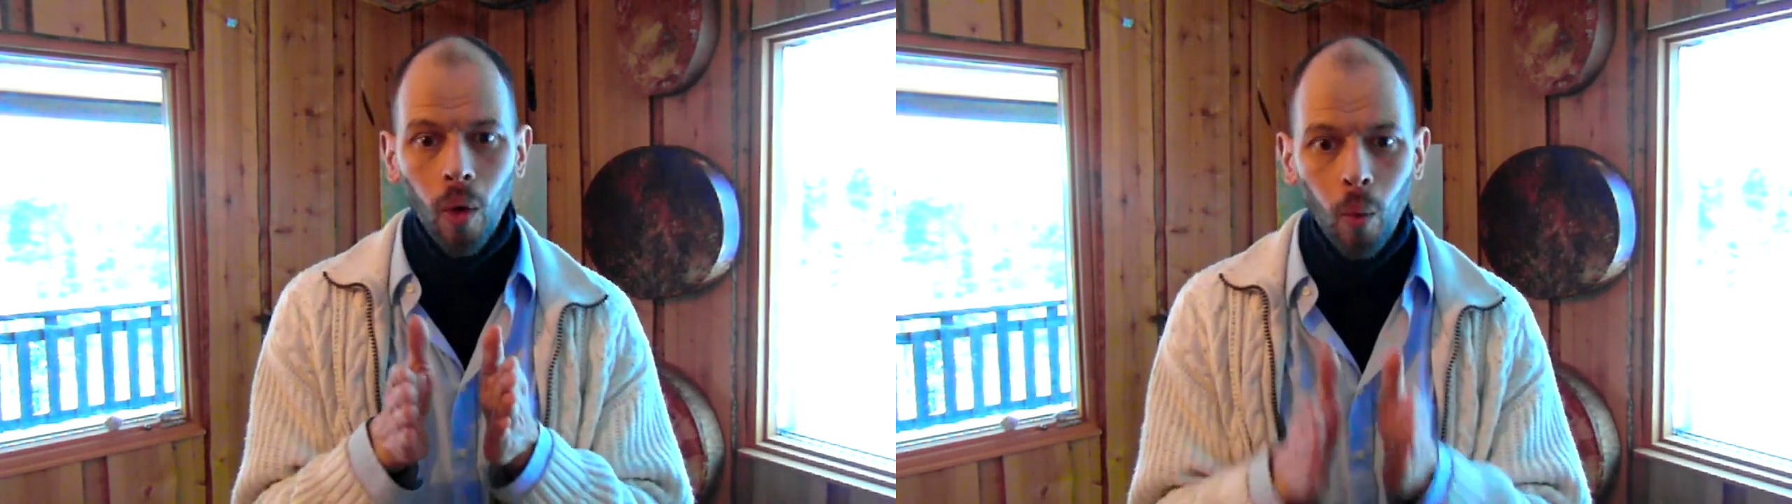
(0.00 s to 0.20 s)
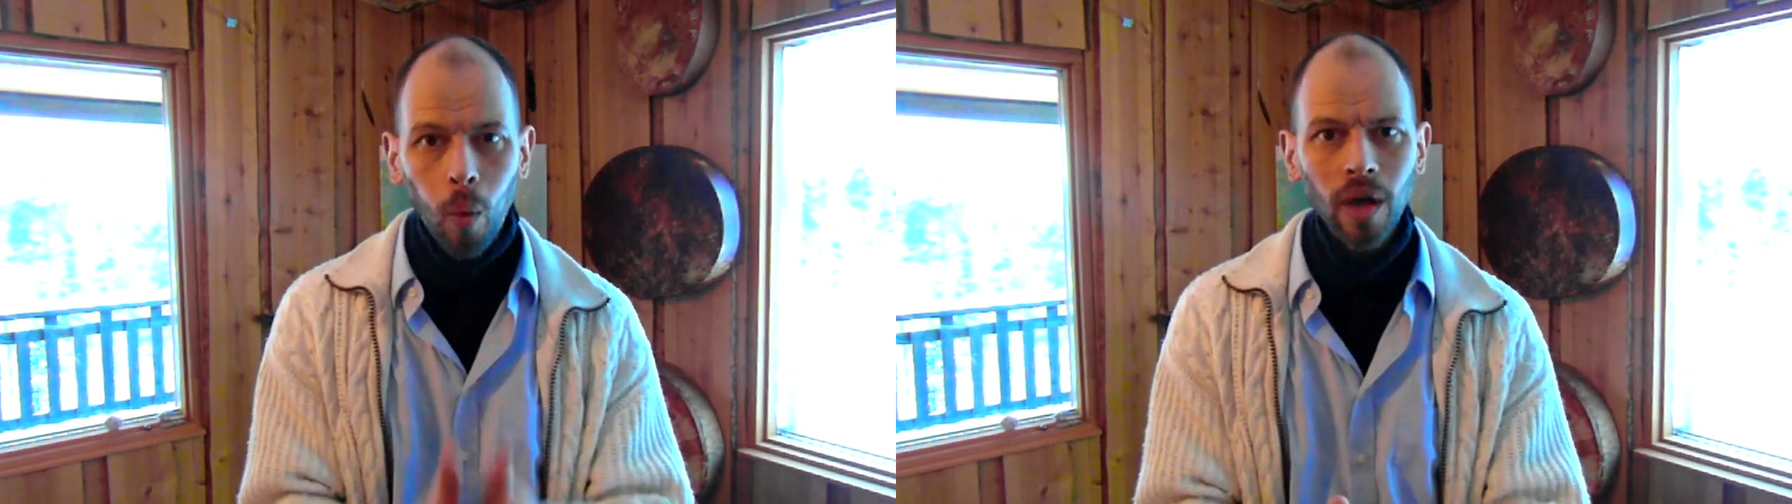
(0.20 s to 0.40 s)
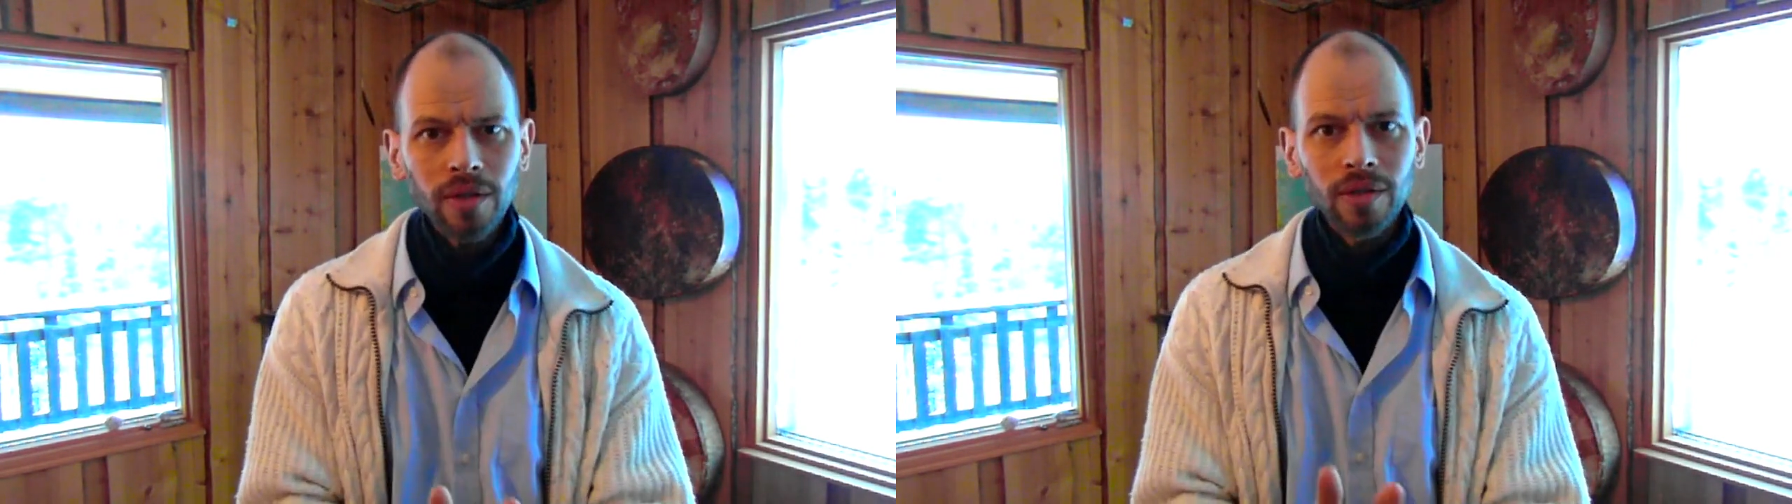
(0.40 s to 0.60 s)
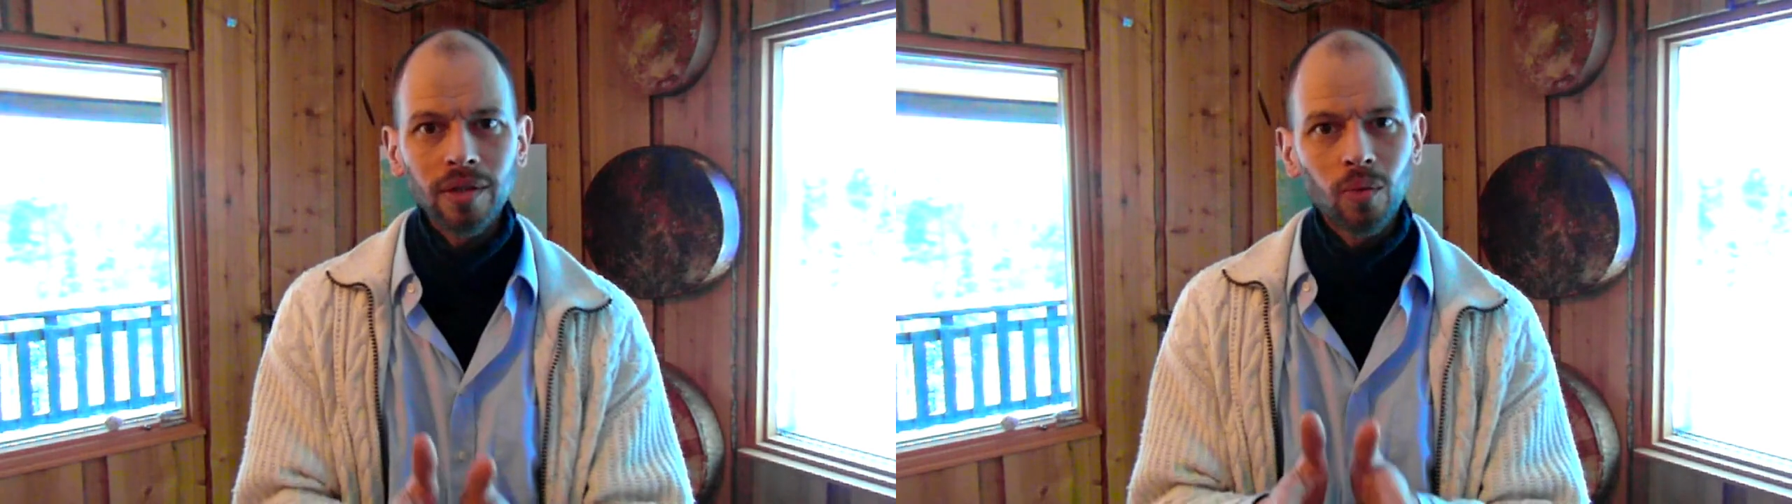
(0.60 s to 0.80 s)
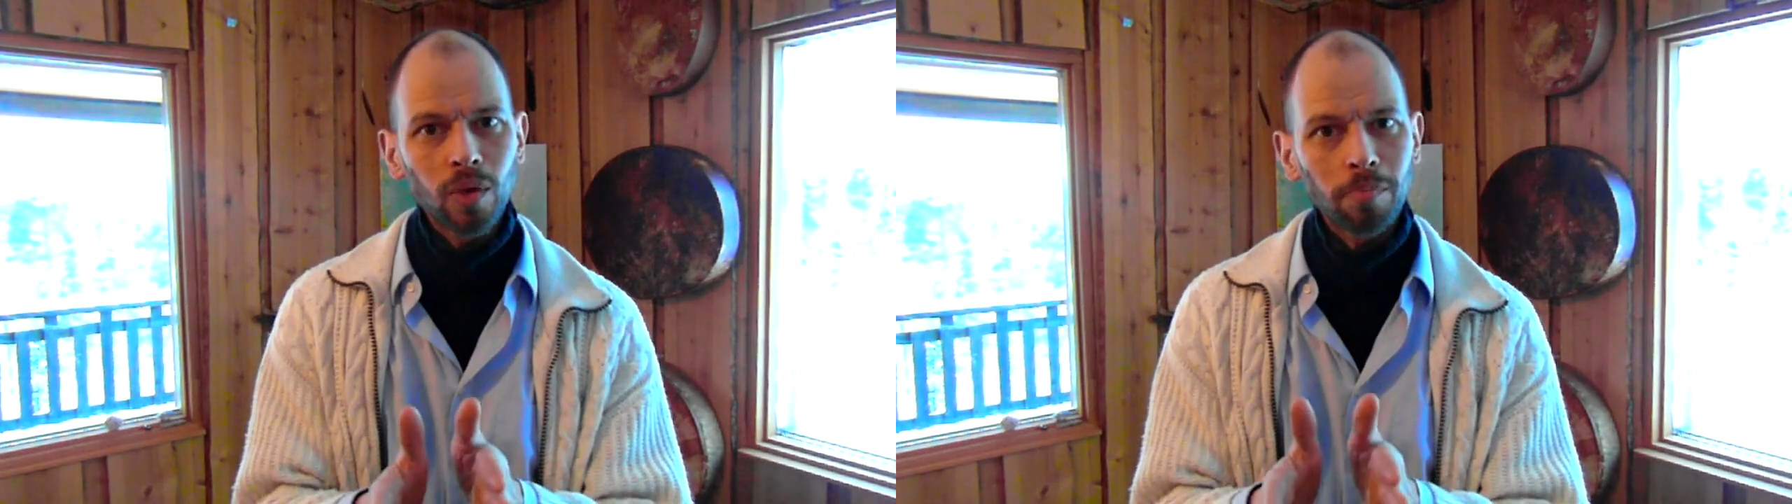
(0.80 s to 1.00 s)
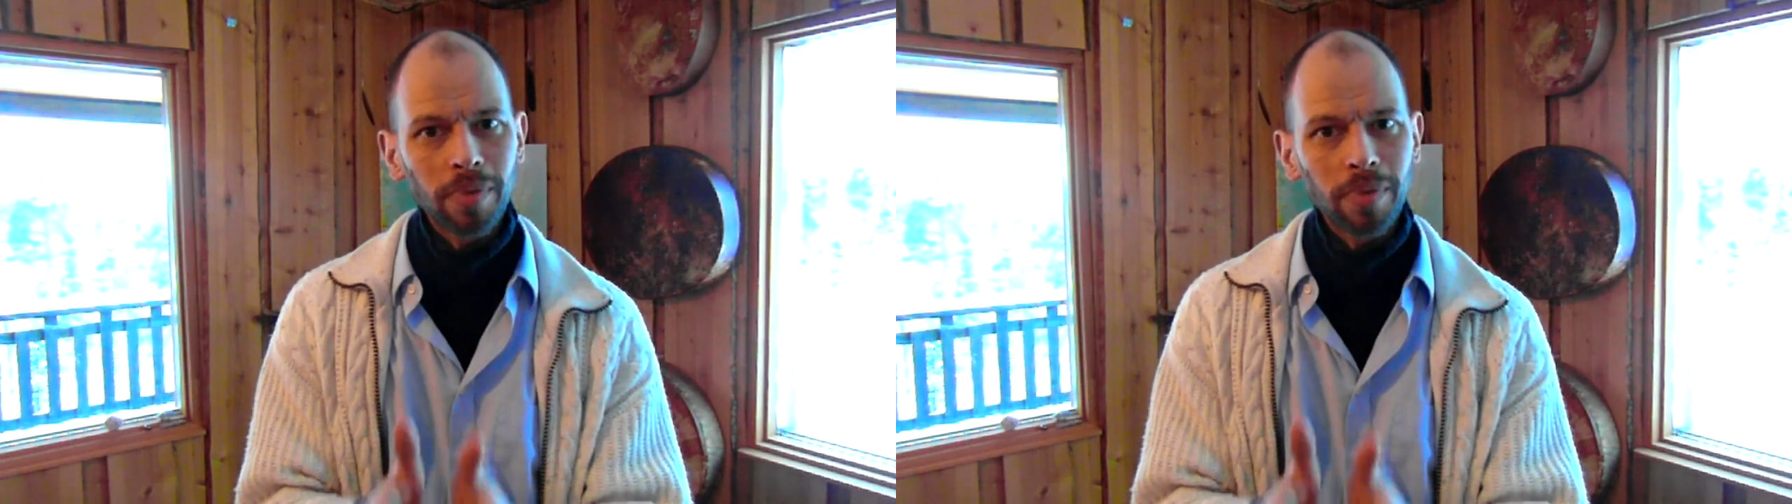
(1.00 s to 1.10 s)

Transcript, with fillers: What would